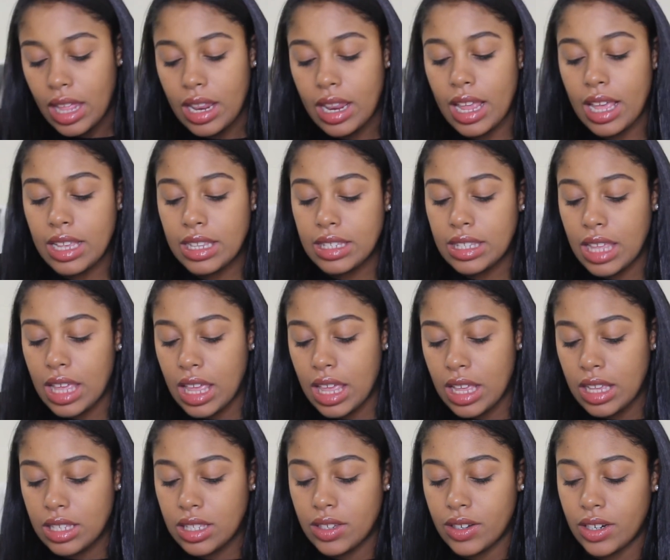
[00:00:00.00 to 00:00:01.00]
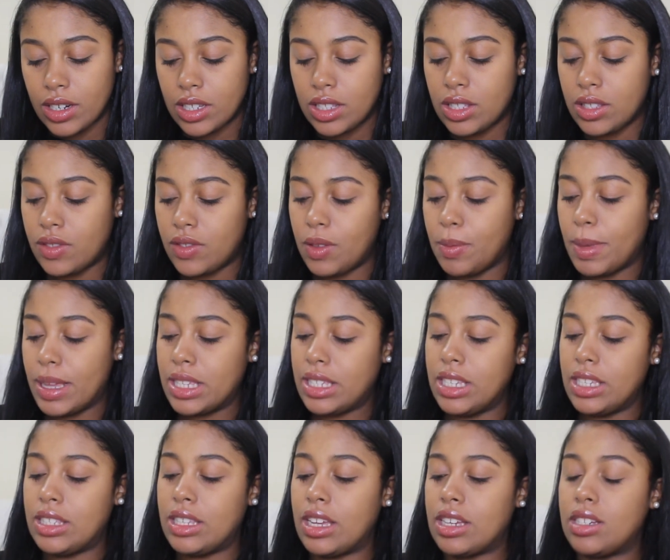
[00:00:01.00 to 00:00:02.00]
Next thing, first, for my
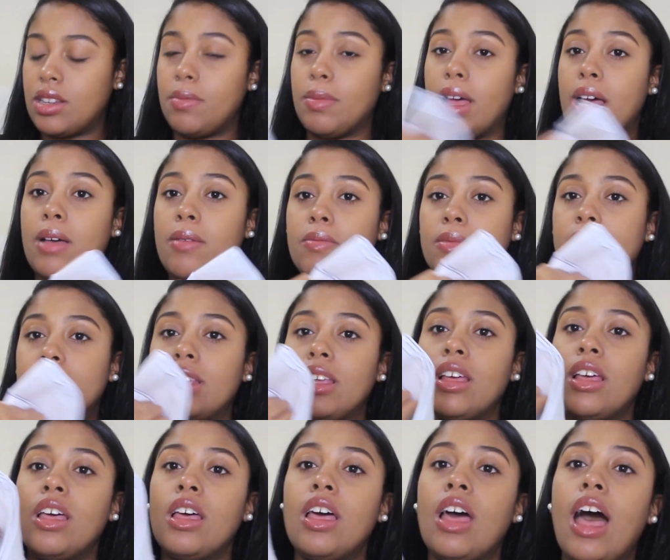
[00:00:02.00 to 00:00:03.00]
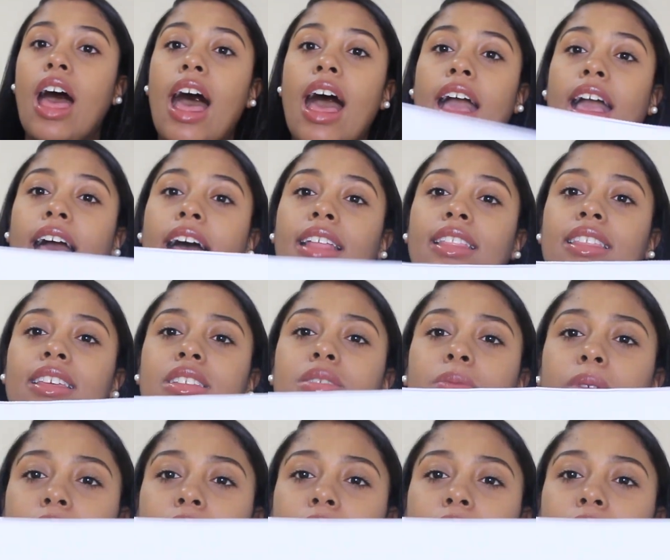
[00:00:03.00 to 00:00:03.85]
C-section moms, I got this